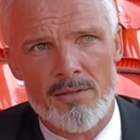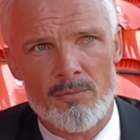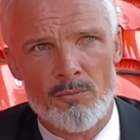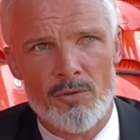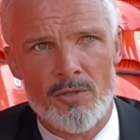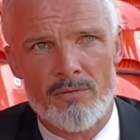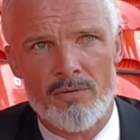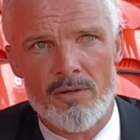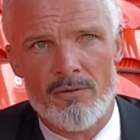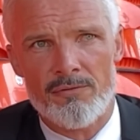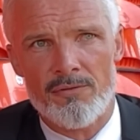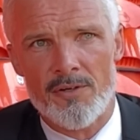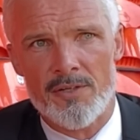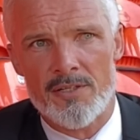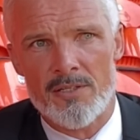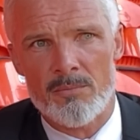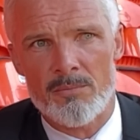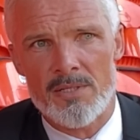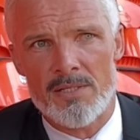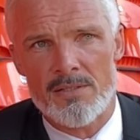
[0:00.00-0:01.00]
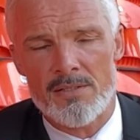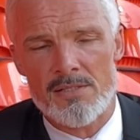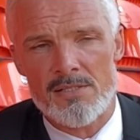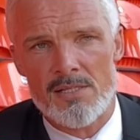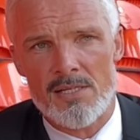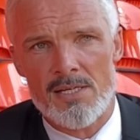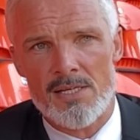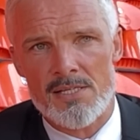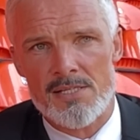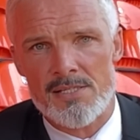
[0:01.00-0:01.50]
in one of our final meetings
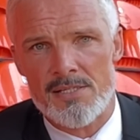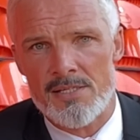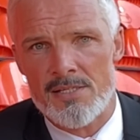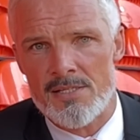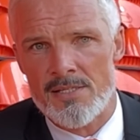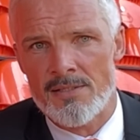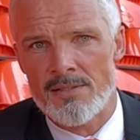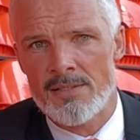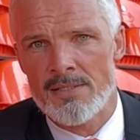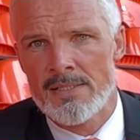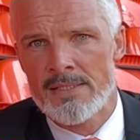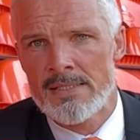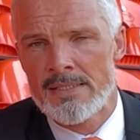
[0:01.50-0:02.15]
last season,